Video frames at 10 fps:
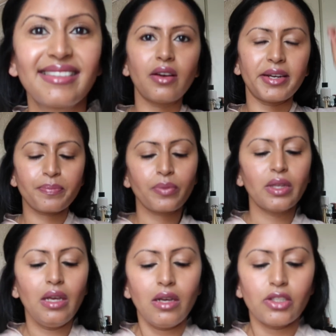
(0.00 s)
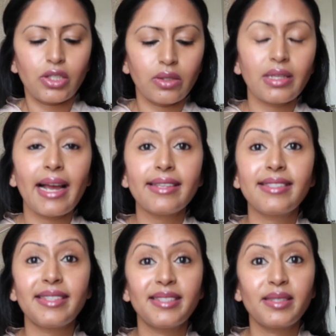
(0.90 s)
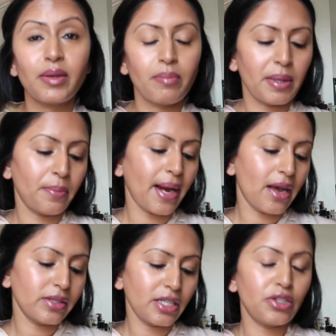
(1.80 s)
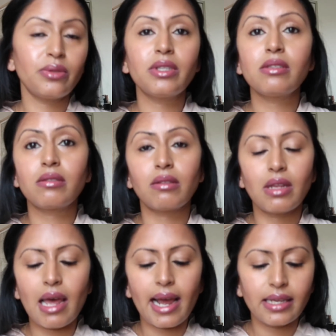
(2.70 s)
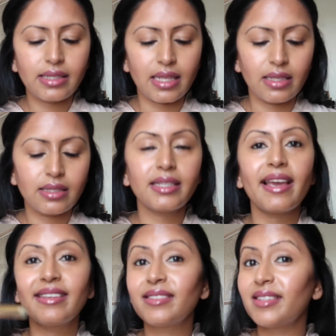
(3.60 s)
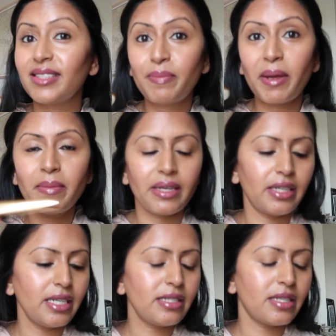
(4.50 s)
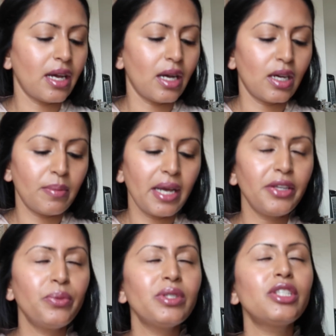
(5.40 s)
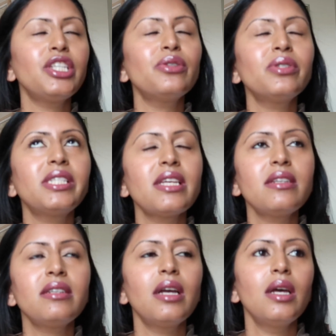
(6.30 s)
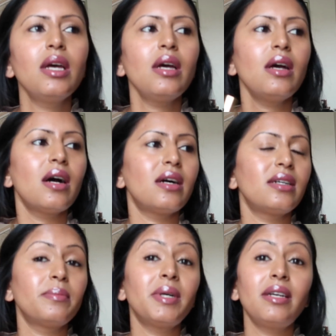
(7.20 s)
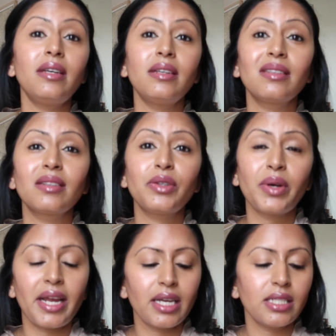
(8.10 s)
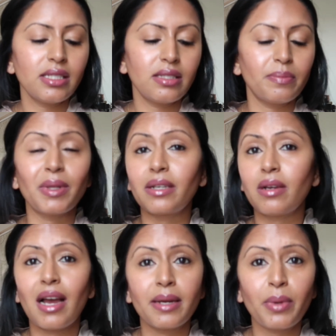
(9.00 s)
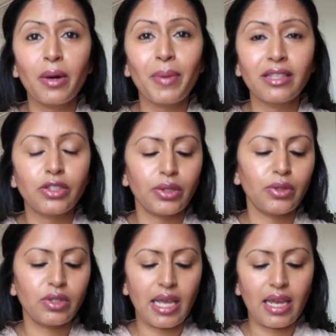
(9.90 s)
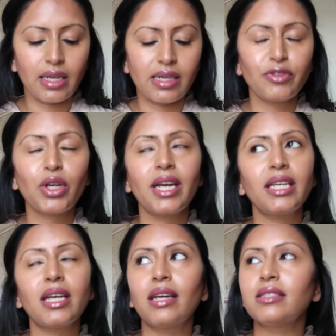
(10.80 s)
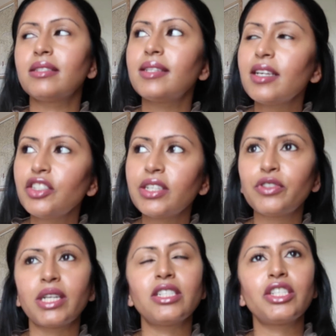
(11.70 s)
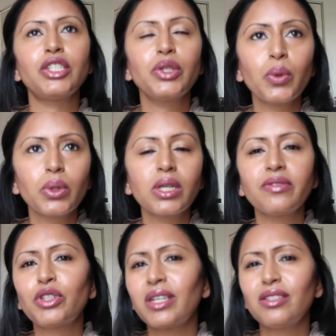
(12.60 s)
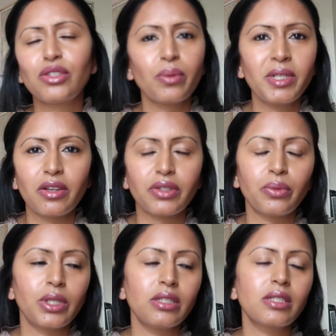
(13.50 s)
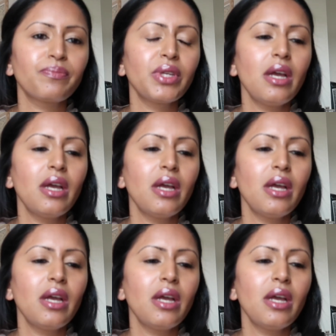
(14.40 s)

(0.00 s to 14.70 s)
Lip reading: All right, so last is my brows. I do this last, and this again is by Merit. I was using crayons, like eyebrow pencils, and I've tried Anastasia, I've tried Dior, I've tried so many other ones,